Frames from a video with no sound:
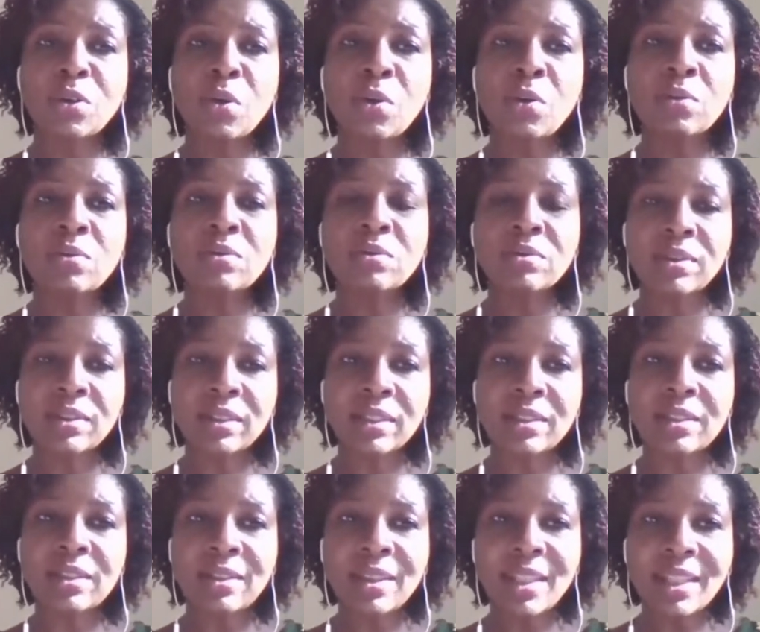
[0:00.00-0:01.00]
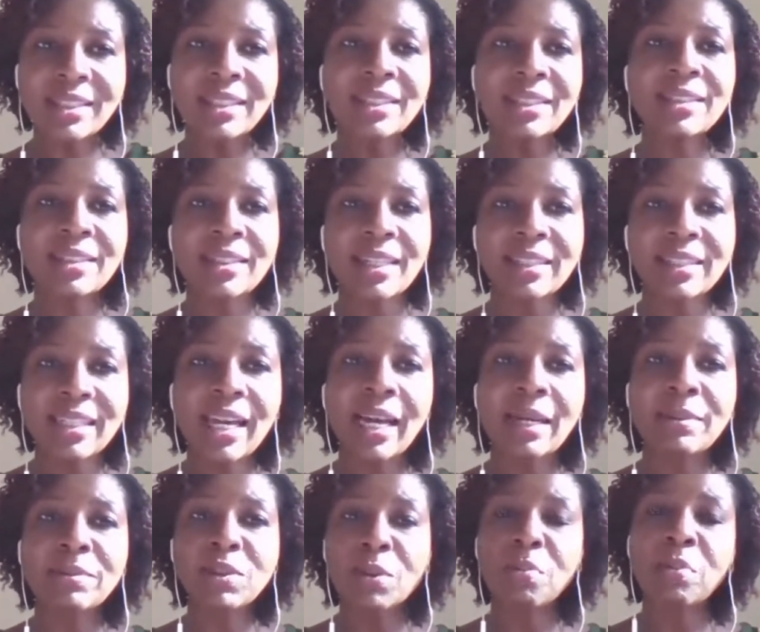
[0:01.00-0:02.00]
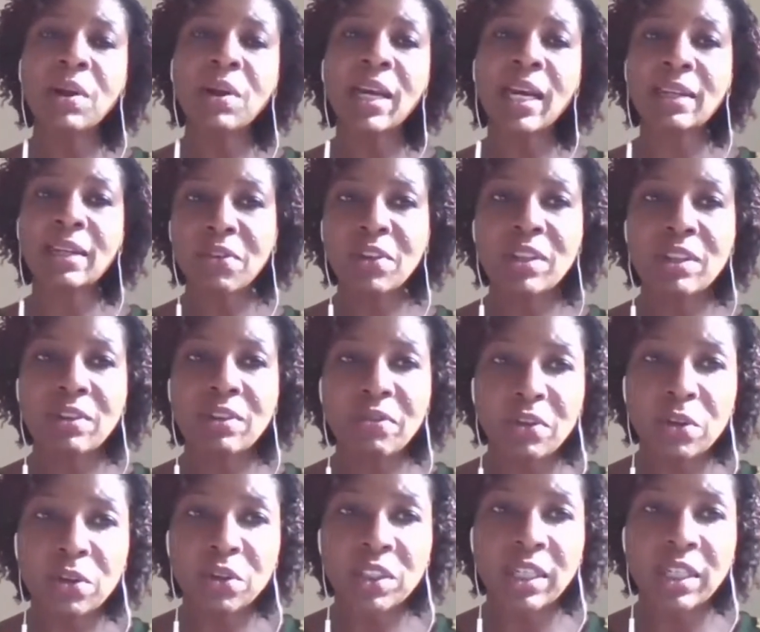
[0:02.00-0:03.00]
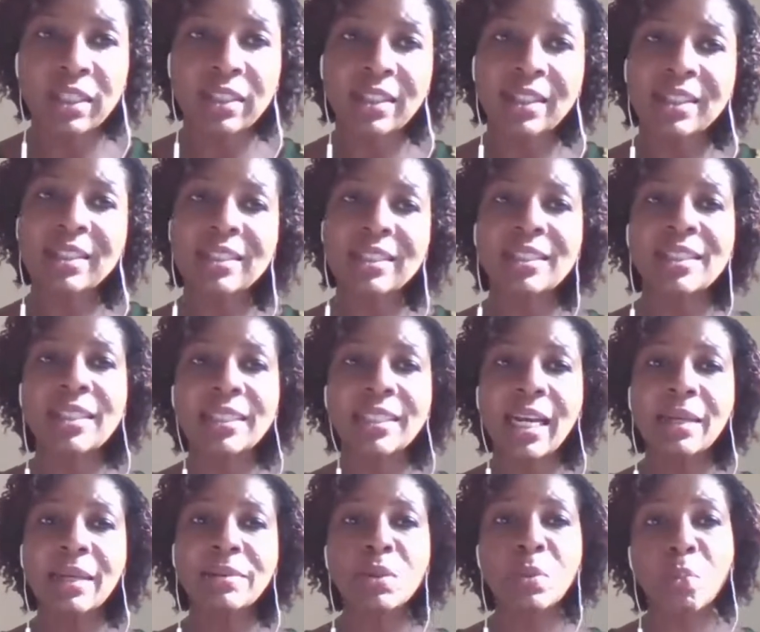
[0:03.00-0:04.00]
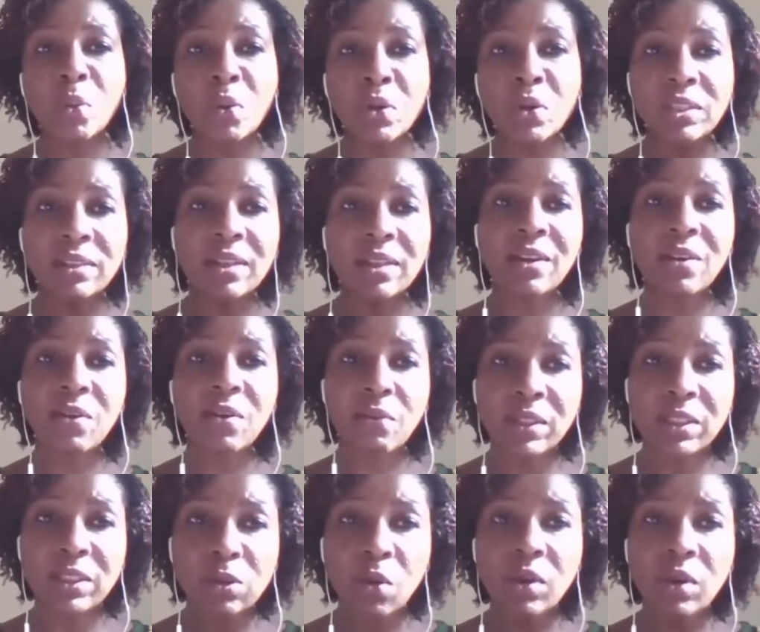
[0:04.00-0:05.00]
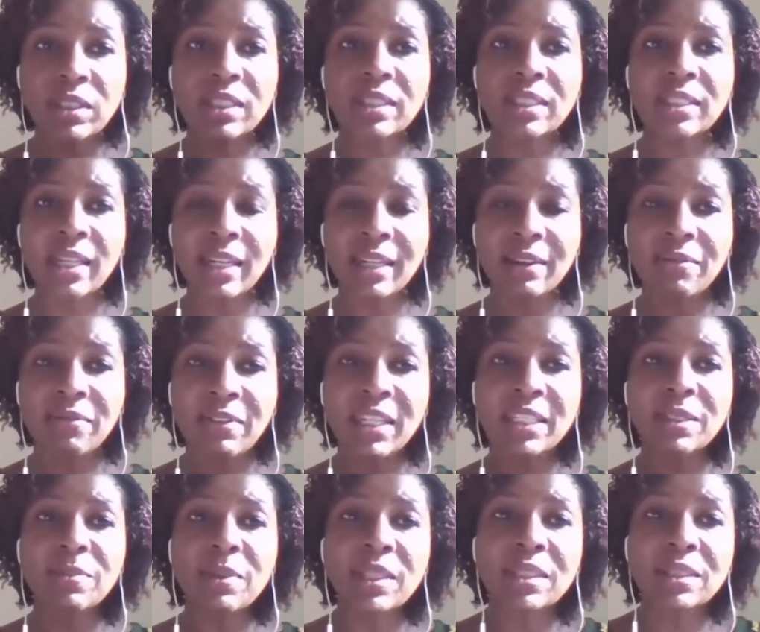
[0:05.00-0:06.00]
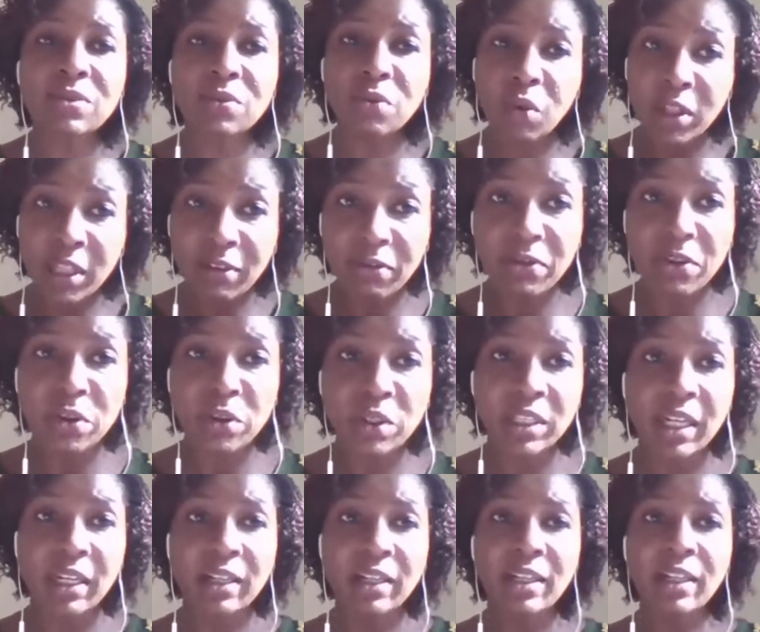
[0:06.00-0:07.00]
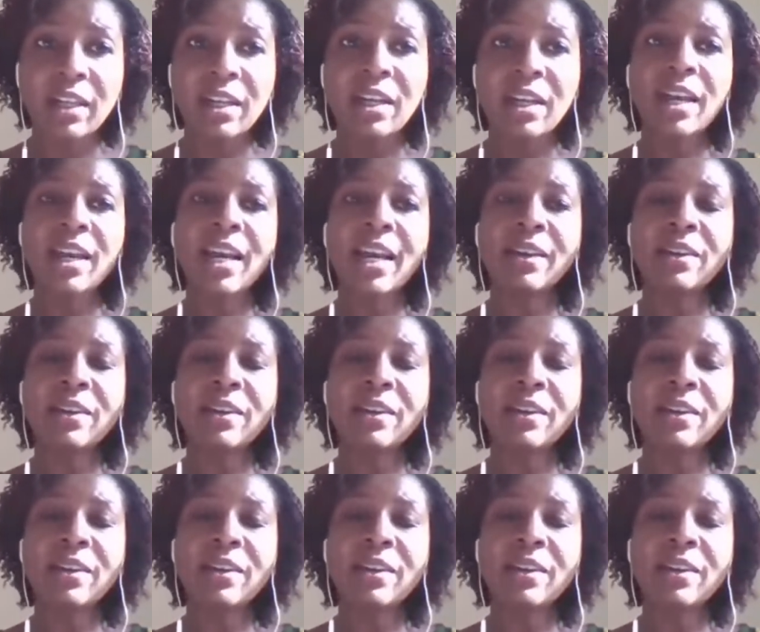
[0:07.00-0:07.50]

So this is the time to plan for the future. This is the time to put resources and investments for the future.